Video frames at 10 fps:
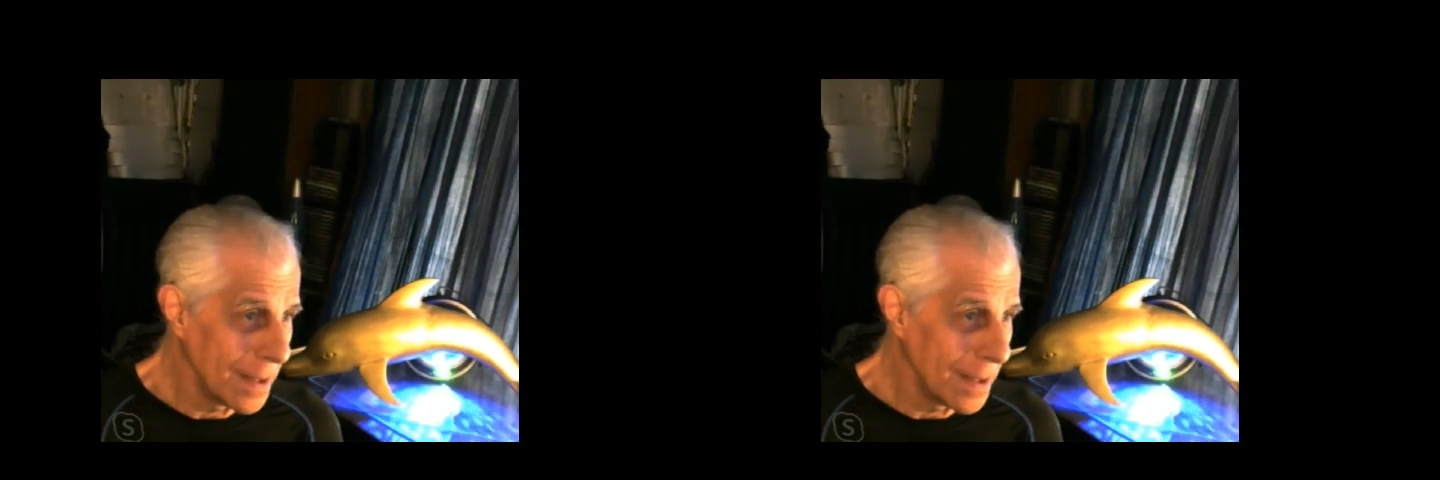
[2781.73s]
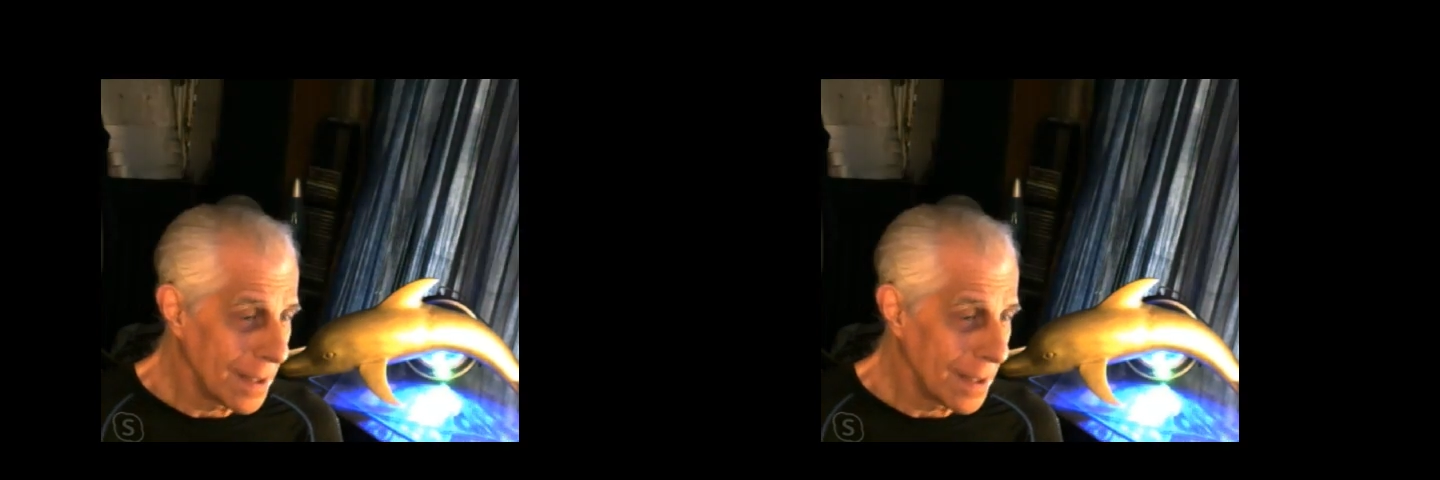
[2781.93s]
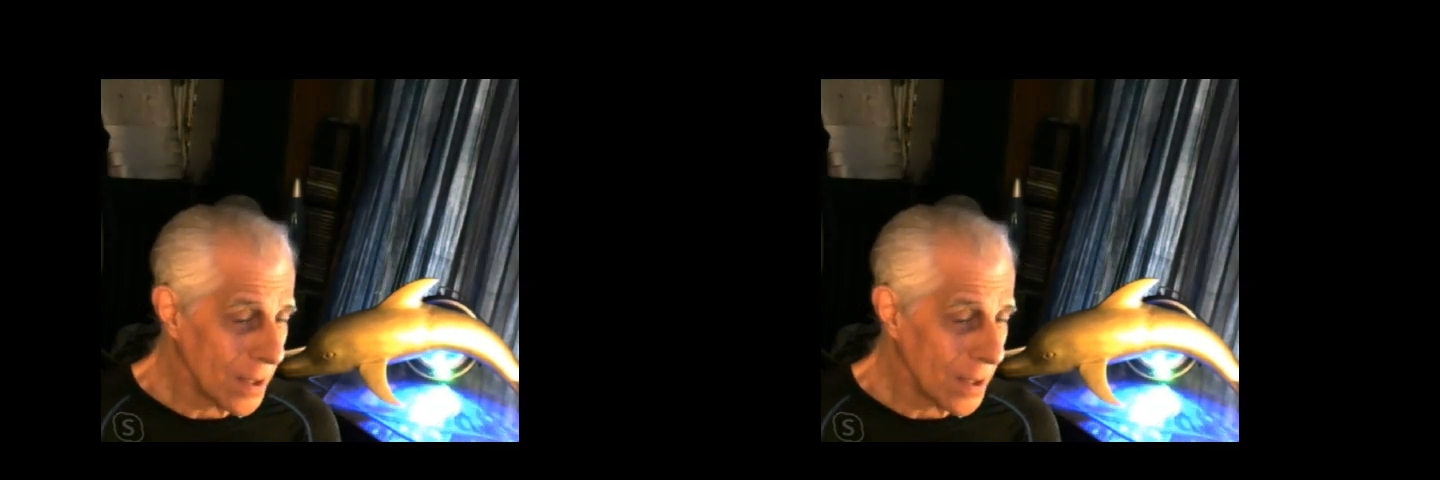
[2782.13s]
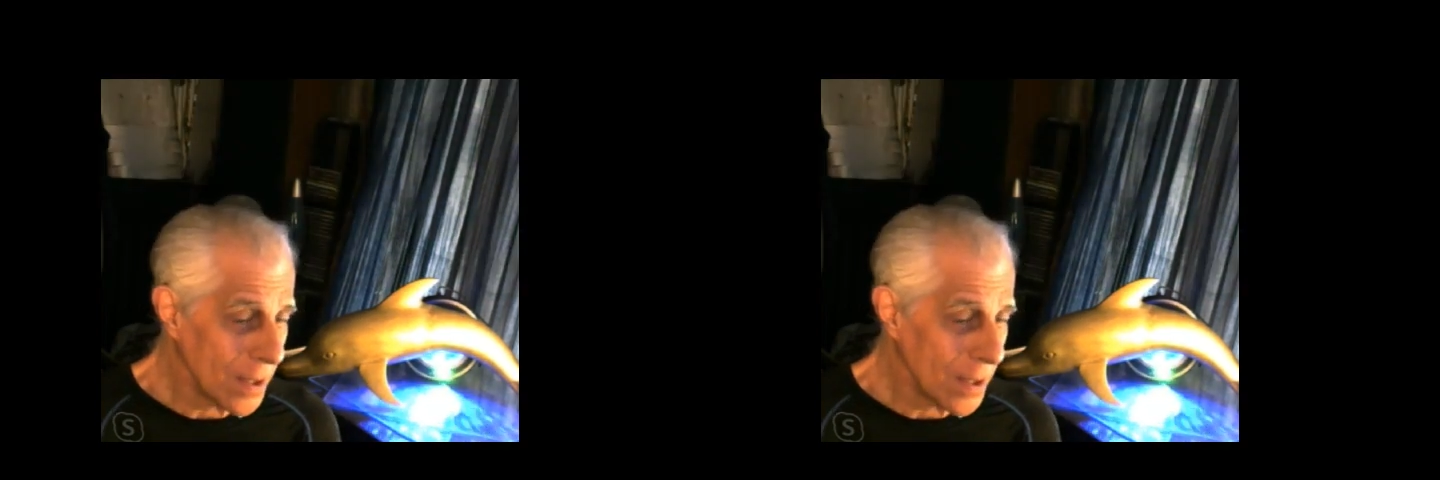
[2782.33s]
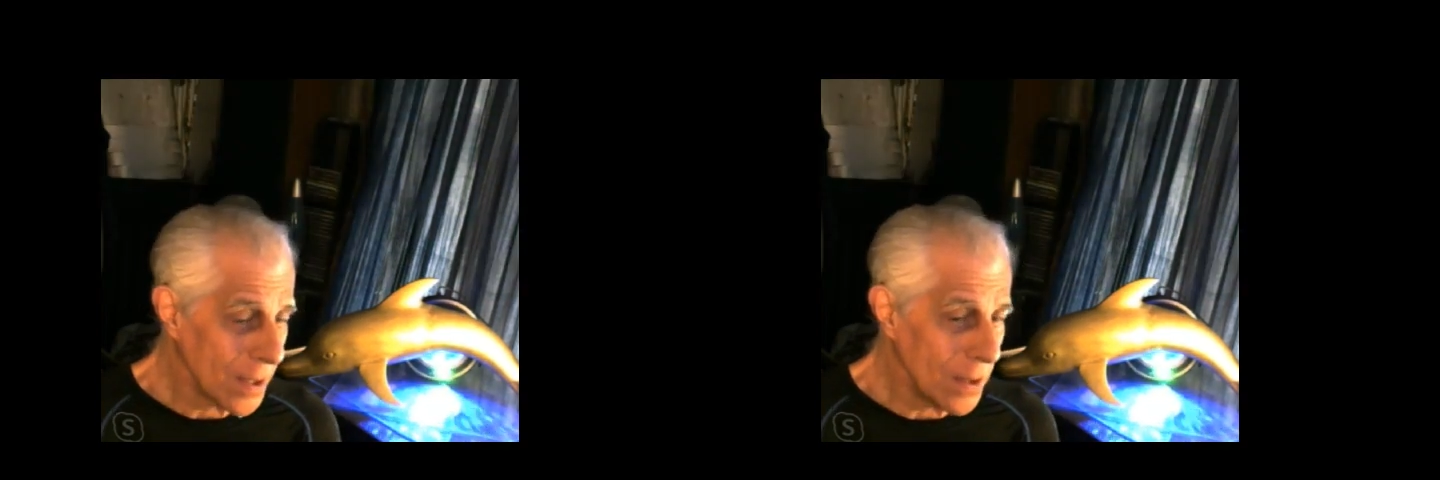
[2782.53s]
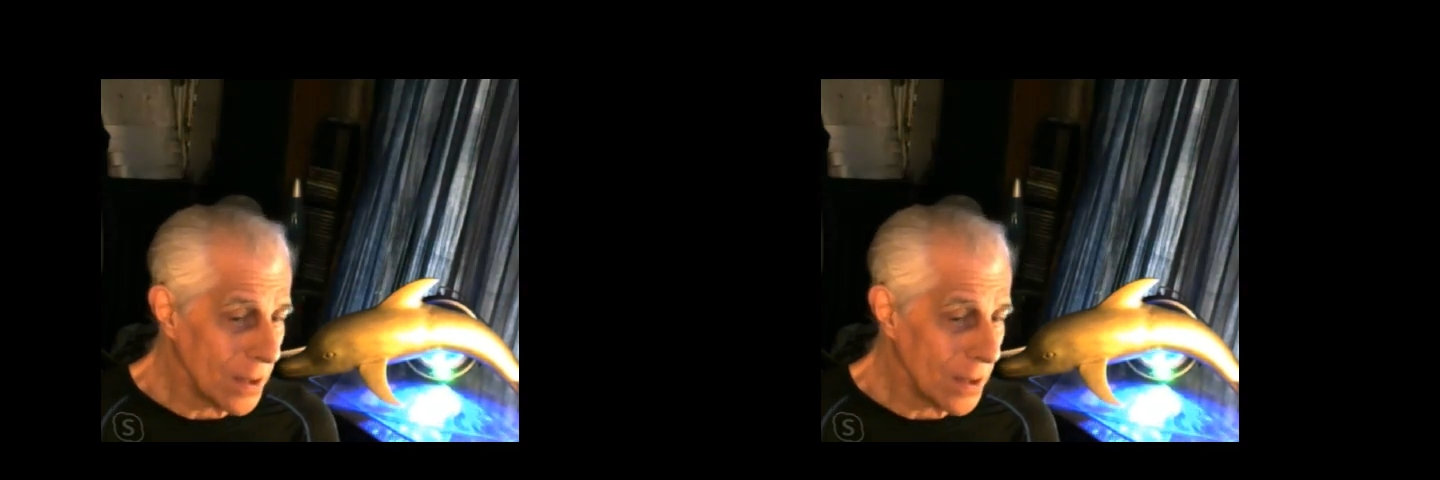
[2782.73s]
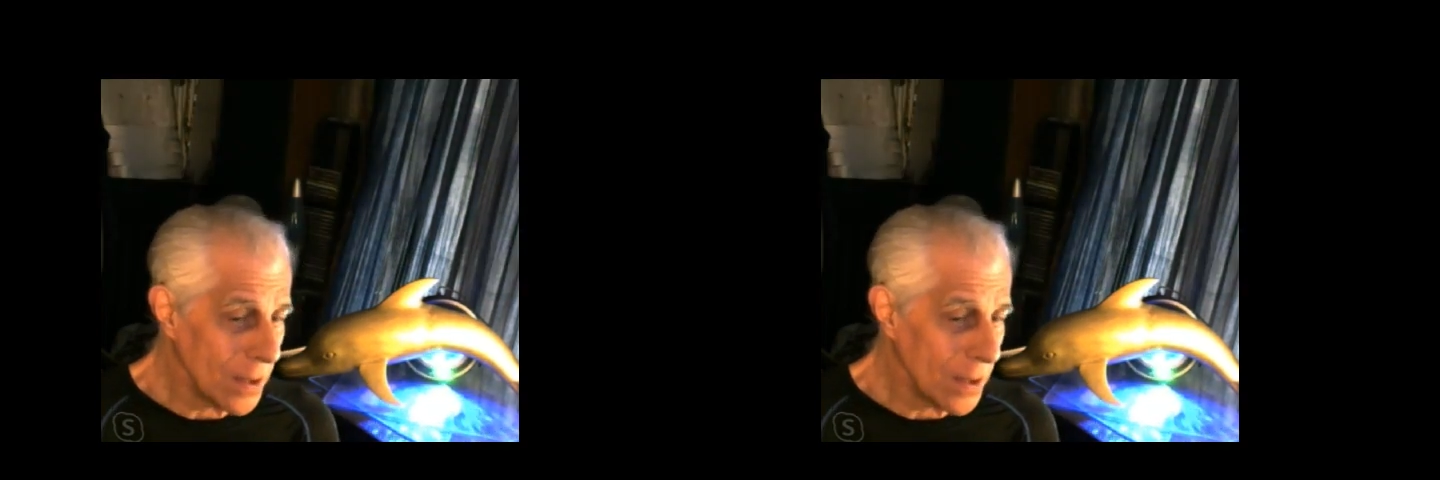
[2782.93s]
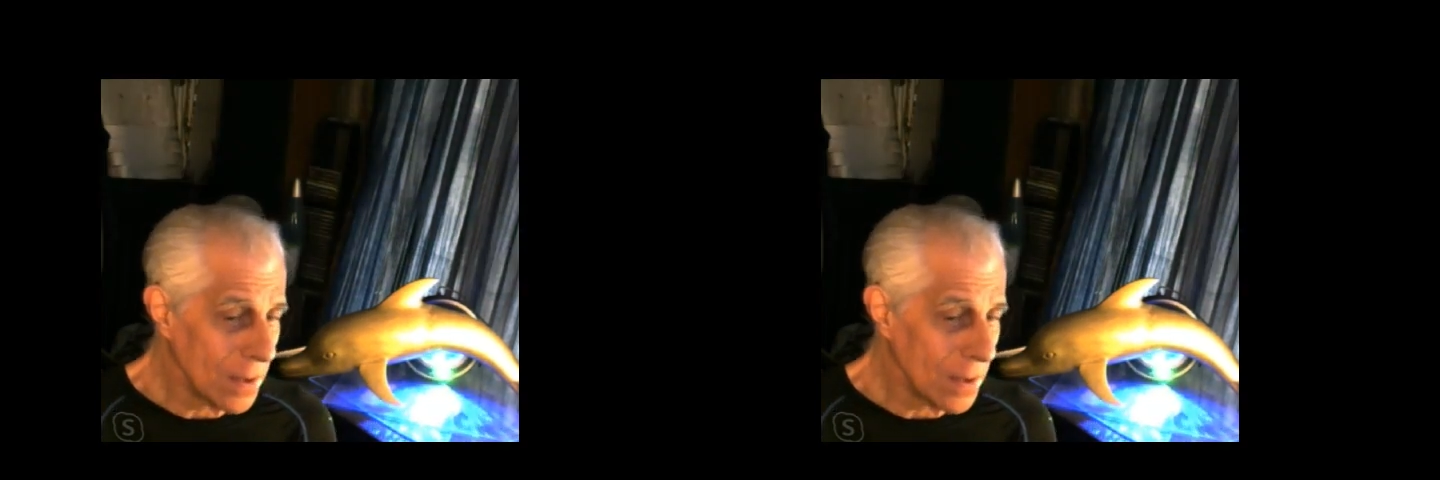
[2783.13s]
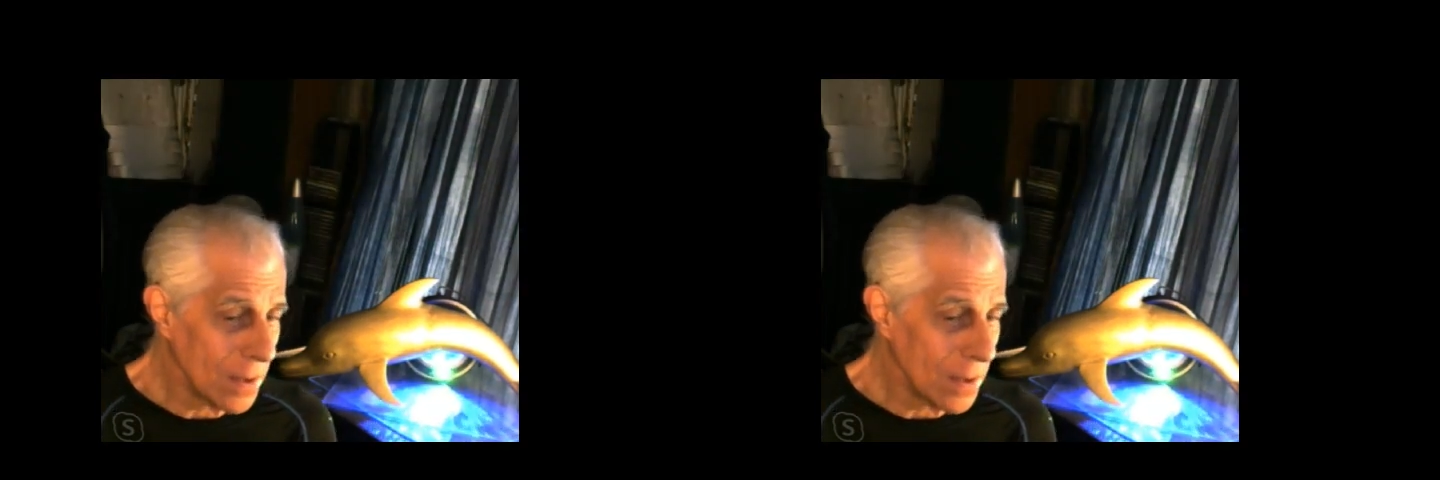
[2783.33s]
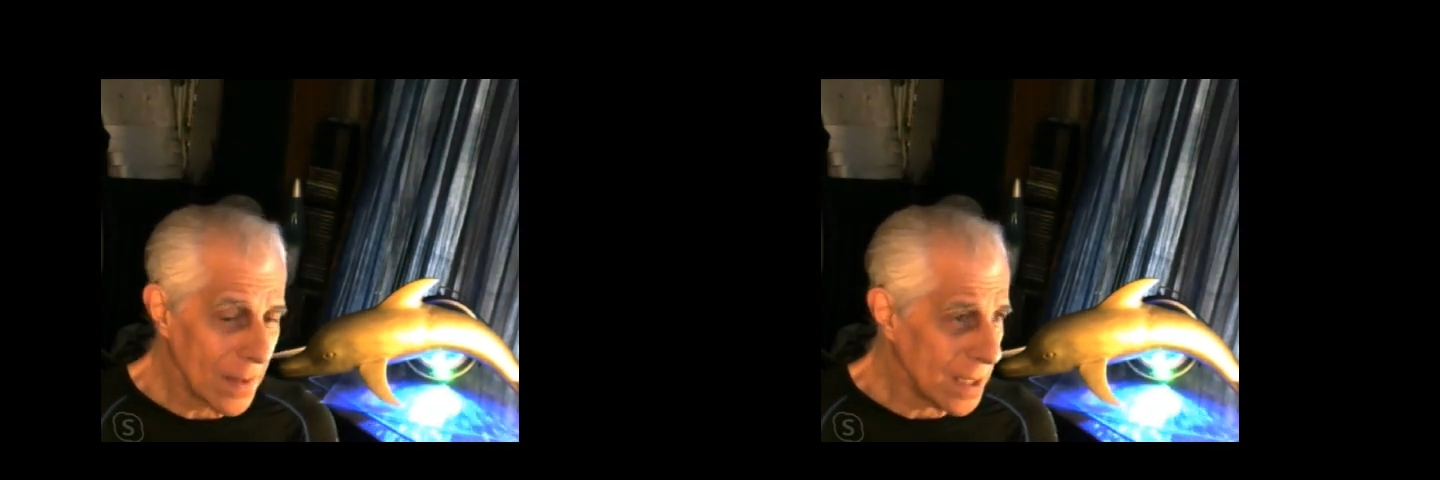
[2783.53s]
So the
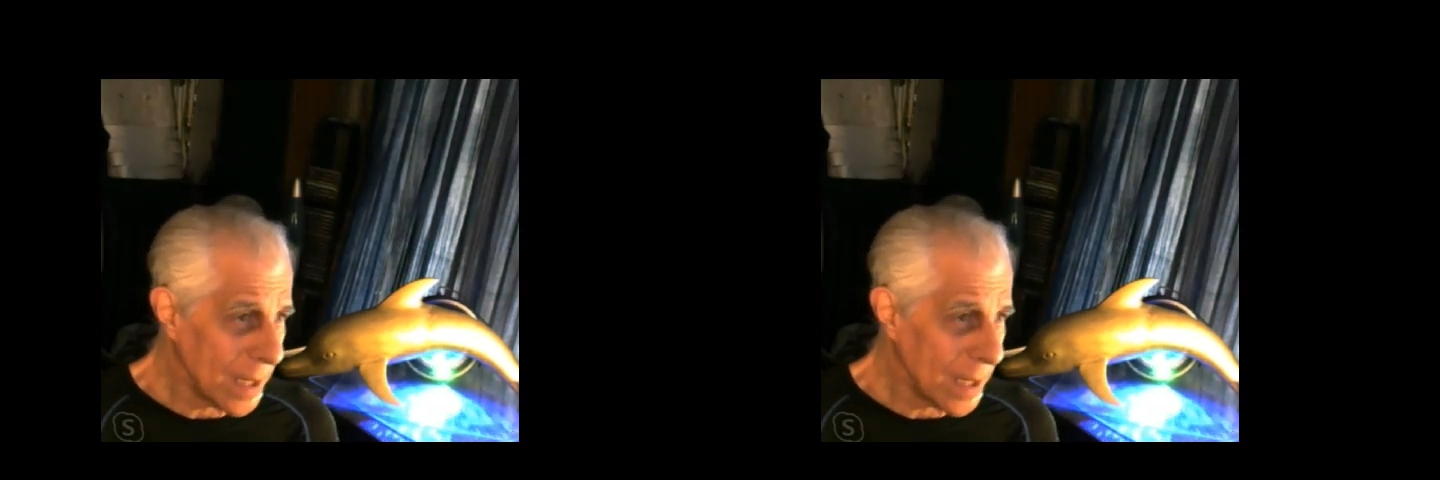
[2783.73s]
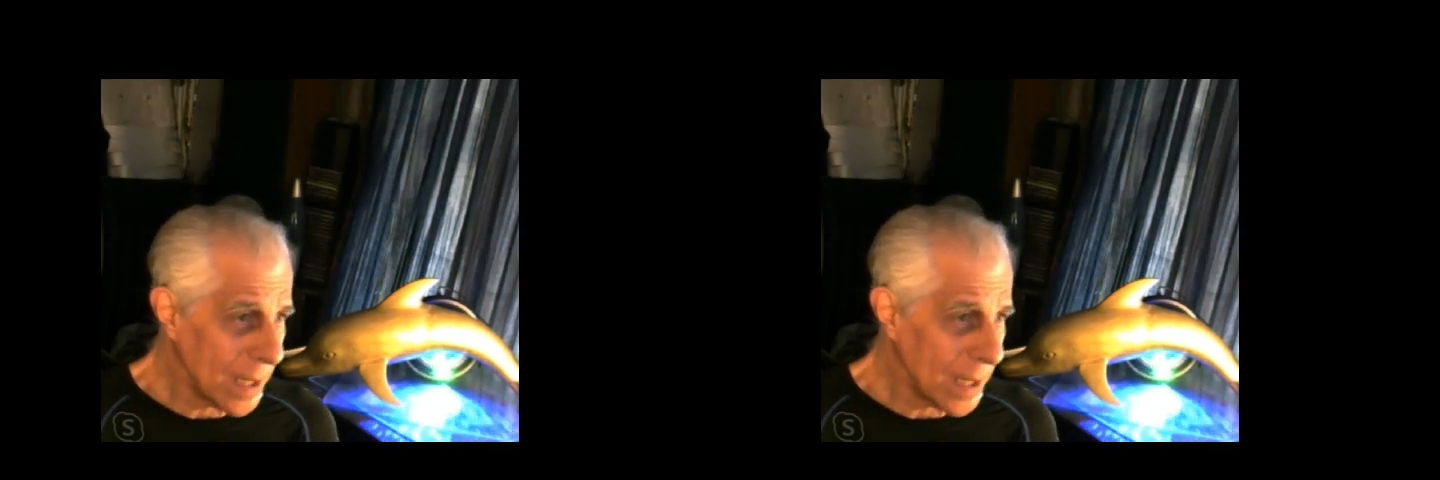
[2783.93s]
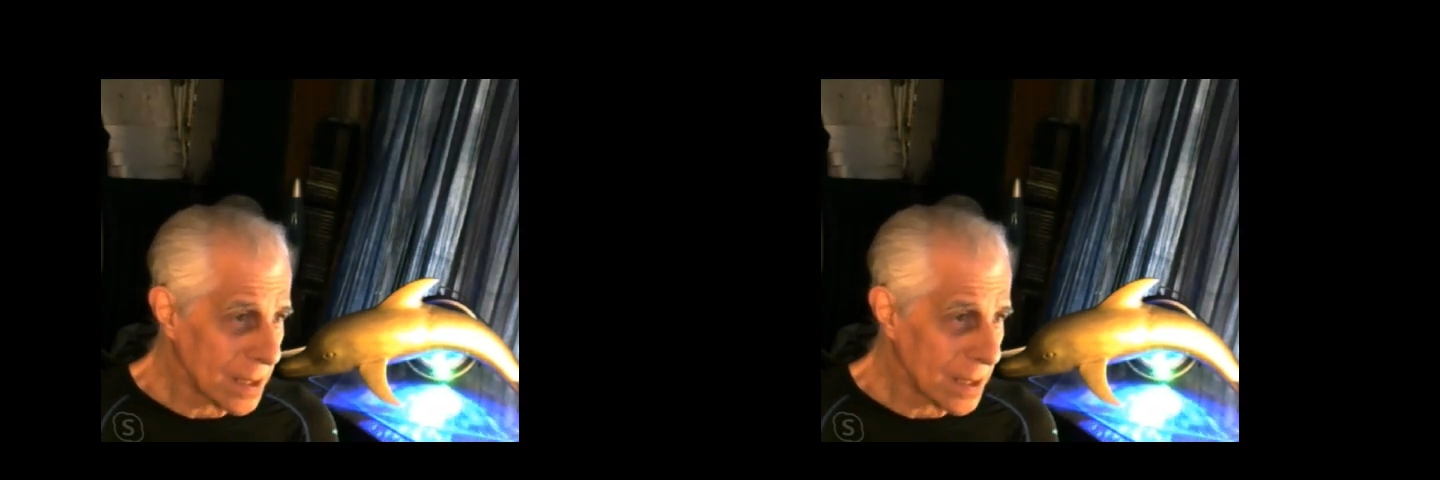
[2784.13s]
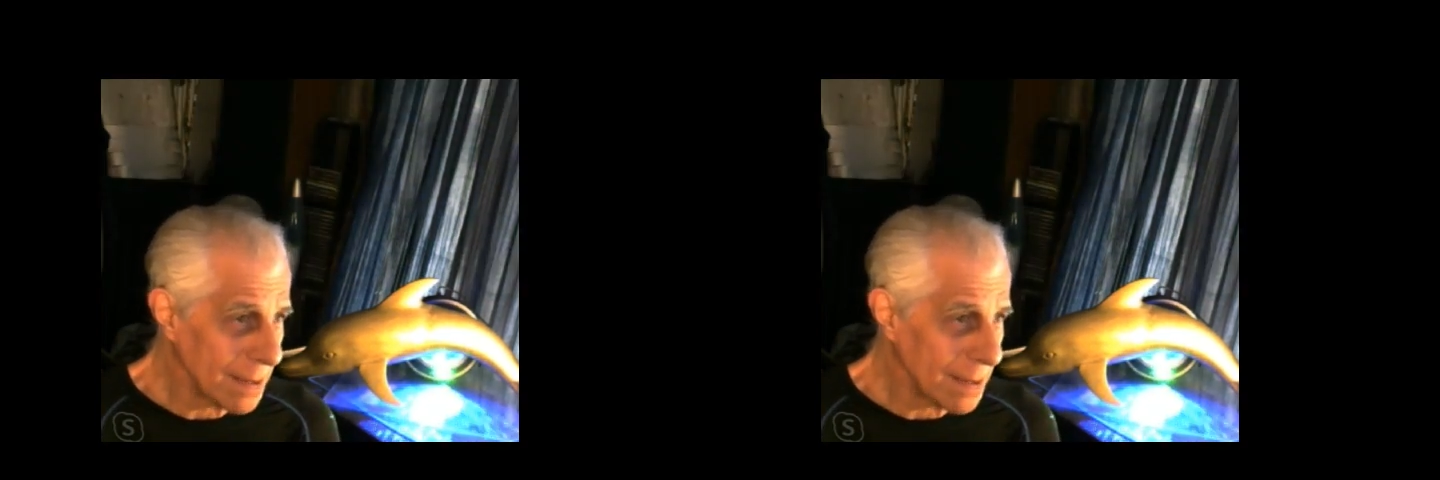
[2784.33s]
biggest mess